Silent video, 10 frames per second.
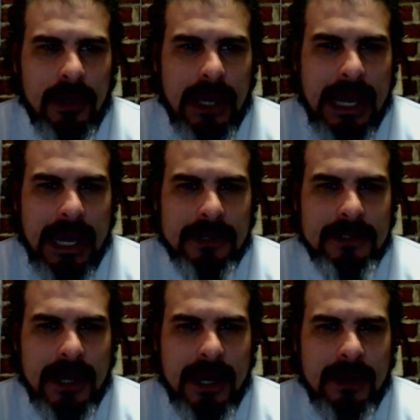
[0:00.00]
And
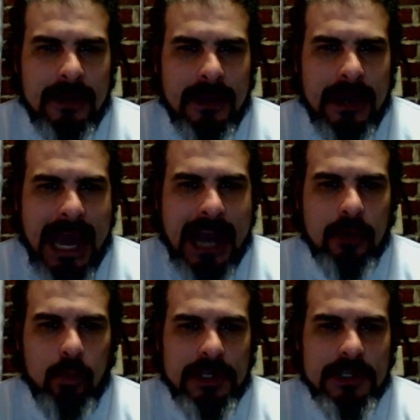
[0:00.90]
how
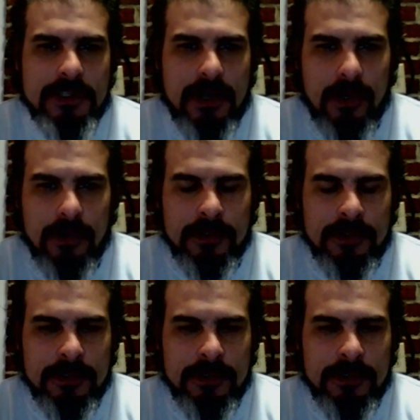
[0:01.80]
can we discern